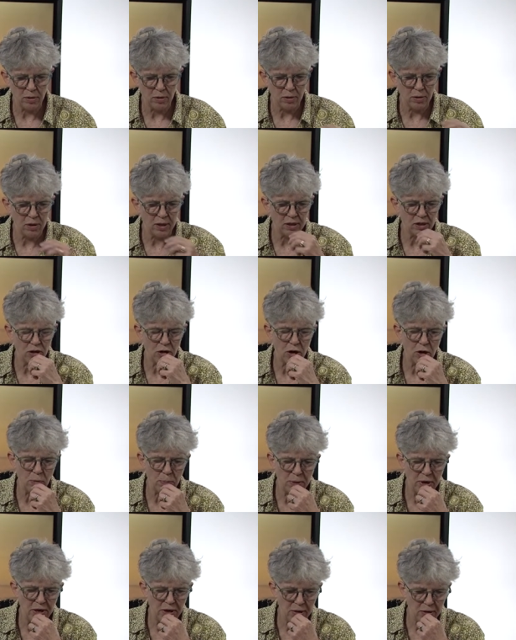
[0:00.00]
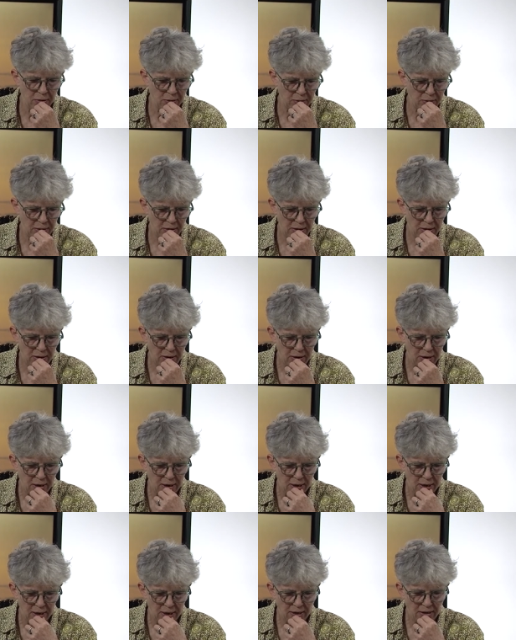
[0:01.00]
click to open it.
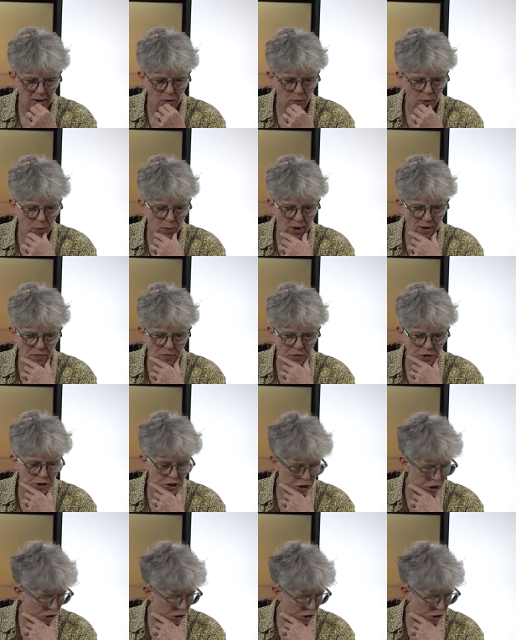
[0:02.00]
And then we wait for it to